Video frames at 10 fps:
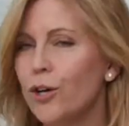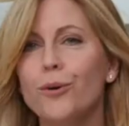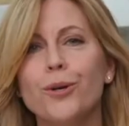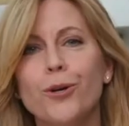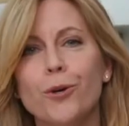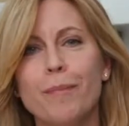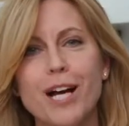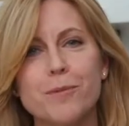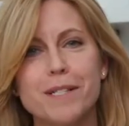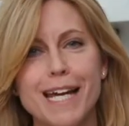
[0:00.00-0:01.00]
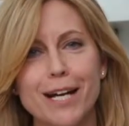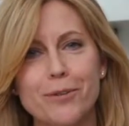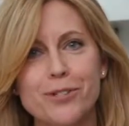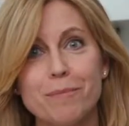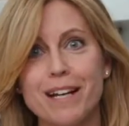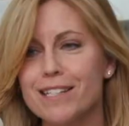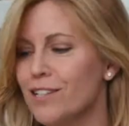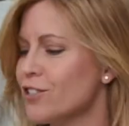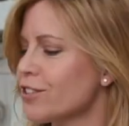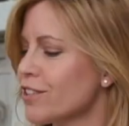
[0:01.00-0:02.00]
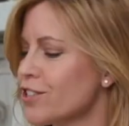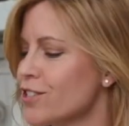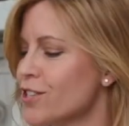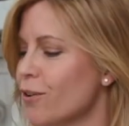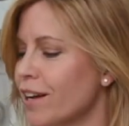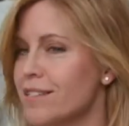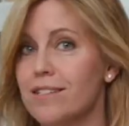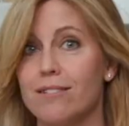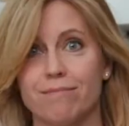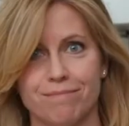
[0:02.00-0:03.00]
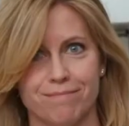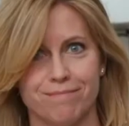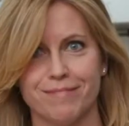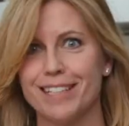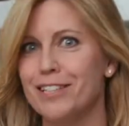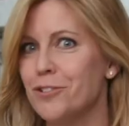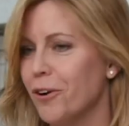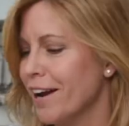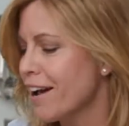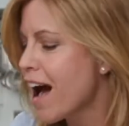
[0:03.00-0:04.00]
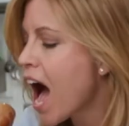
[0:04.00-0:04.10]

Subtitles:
Who knew mashed potatoes could make such delicious donuts? Enjoy.